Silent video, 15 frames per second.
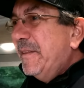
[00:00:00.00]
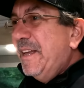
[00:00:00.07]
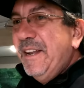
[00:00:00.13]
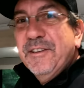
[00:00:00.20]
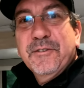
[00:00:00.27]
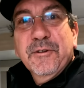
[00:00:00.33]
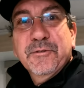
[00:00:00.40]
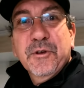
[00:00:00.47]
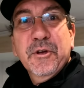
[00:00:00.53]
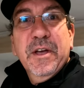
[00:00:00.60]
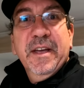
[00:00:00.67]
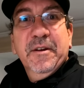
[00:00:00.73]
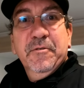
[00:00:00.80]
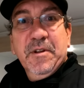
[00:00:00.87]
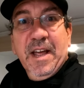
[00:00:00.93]
It is also
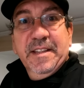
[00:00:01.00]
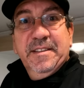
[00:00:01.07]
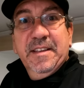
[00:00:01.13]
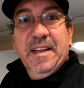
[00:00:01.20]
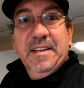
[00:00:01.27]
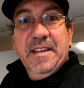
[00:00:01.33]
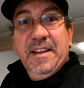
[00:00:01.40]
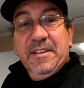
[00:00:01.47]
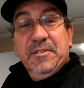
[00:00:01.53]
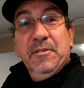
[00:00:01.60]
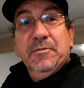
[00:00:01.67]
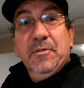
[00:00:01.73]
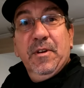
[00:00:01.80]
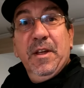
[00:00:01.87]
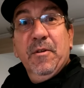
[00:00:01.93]
a good idea.
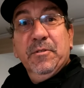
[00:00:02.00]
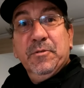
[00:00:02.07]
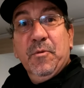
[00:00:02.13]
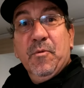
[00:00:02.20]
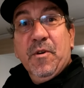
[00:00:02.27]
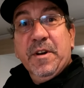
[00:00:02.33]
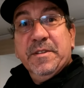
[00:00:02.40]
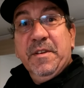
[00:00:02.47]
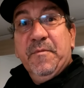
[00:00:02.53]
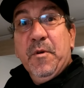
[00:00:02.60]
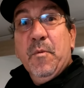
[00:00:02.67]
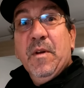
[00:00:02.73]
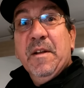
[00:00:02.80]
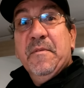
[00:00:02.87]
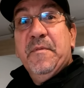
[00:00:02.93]
It also works if
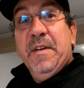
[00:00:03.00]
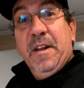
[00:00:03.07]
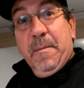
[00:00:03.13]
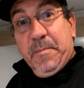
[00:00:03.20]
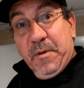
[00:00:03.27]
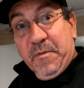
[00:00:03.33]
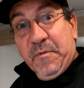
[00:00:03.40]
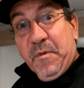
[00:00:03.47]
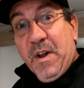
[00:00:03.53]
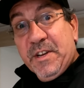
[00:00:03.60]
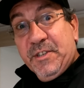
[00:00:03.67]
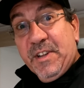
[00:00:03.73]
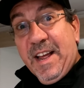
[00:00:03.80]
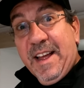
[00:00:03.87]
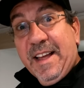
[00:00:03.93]
you want to fill up your
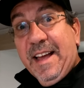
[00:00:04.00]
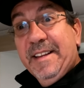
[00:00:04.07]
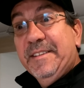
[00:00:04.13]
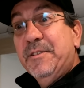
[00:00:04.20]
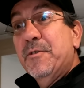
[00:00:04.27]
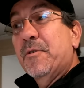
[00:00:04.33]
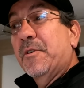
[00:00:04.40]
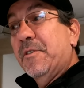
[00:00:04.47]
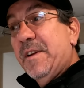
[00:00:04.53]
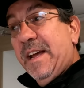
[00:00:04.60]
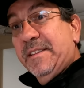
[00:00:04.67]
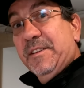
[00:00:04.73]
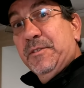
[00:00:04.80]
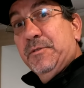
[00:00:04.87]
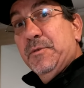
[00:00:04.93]
fresh tank and you're
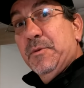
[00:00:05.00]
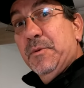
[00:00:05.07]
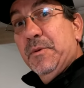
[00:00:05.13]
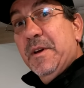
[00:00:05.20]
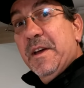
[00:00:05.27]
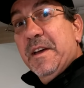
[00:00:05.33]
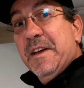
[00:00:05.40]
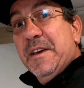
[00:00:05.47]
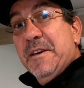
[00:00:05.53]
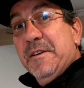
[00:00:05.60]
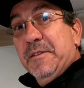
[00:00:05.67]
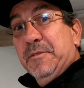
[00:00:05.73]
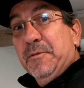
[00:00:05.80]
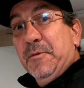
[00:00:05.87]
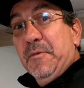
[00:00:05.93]
connected to
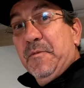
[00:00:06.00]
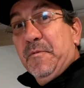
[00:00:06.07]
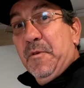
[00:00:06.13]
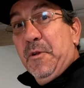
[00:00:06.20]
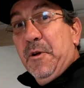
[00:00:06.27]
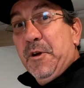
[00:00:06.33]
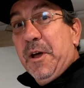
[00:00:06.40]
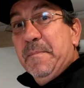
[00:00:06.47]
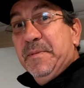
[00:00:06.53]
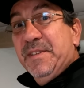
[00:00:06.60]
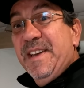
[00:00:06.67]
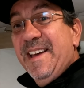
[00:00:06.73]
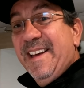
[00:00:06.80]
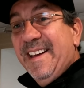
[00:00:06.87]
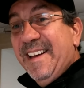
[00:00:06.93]
full
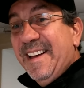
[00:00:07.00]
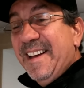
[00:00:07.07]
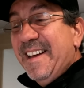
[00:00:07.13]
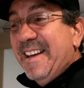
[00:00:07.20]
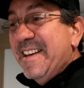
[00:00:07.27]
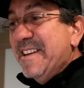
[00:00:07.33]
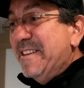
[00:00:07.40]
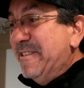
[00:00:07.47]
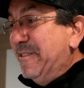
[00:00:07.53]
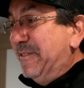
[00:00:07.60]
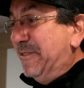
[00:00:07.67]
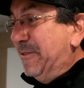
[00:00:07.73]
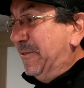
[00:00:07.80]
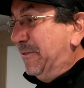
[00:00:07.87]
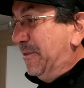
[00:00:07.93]
hookups.
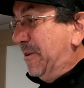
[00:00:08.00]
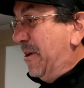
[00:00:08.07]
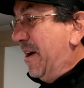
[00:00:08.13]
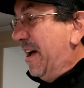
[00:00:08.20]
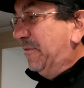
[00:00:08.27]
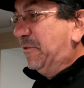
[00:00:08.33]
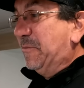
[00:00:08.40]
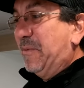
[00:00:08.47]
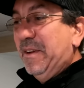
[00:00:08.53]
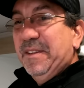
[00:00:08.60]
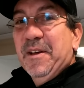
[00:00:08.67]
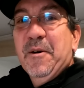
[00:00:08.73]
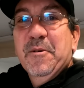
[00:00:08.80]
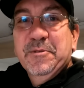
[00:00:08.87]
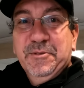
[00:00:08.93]
You don't have to
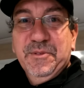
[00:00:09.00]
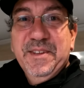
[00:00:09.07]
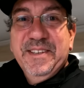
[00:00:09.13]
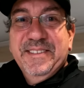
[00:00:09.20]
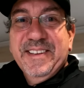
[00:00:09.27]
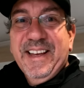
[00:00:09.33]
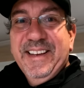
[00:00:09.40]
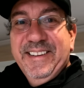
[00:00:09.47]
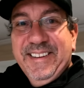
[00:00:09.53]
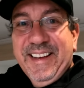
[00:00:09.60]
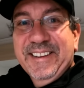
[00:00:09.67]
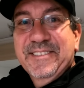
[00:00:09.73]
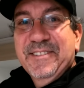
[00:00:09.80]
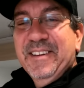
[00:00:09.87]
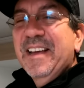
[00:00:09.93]
bring the hose to this side,
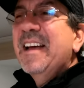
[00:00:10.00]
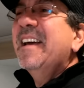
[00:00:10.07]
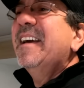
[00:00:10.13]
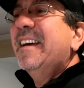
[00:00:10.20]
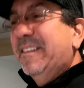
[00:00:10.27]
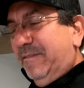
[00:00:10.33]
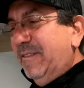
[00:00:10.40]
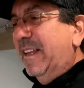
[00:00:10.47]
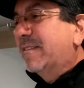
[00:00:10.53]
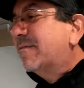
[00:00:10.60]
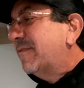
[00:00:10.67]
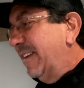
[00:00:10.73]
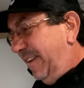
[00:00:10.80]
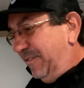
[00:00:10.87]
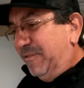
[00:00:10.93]
actually.
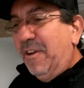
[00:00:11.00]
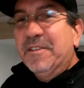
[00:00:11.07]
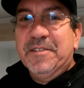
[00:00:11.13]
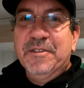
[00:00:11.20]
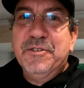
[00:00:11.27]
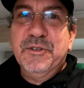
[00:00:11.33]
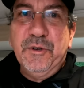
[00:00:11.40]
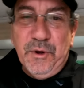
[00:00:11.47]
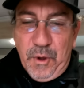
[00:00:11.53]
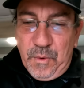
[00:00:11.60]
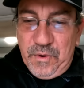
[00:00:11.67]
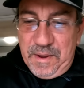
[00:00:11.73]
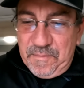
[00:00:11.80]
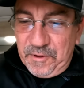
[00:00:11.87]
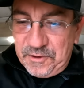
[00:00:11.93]
It does it
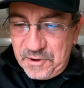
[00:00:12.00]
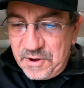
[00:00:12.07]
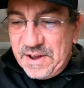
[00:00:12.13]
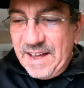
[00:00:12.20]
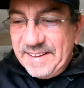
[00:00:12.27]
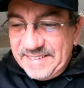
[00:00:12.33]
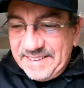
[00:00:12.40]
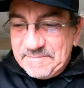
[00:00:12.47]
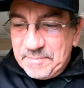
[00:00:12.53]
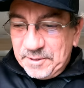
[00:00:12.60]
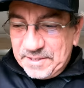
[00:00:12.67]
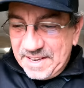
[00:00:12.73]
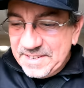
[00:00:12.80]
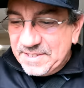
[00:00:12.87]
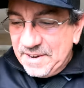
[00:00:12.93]
slowly, but you can
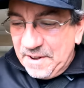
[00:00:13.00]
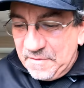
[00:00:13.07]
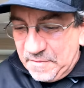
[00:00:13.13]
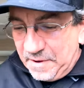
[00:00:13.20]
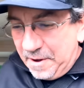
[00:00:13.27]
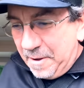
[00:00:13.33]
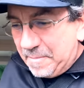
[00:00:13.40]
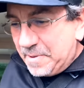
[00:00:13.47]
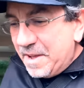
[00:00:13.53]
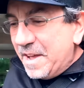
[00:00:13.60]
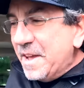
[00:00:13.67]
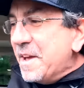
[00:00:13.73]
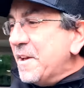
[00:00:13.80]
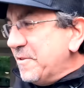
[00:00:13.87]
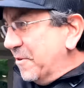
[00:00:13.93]
potentially fill up
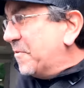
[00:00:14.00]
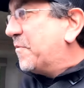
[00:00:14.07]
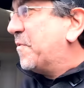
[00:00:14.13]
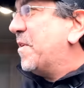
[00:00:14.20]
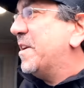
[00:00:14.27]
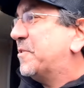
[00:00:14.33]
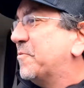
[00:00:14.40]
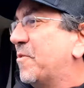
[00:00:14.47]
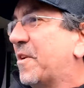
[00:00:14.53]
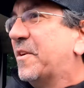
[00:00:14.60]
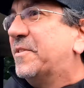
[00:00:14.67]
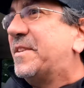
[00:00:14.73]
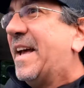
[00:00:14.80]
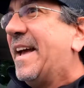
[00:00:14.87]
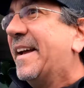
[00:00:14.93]
your fresh
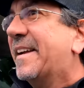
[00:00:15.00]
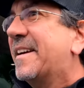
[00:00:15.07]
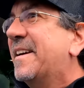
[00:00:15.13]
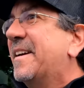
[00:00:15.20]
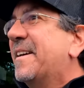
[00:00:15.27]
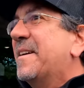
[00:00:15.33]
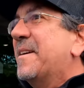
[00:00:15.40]
water tank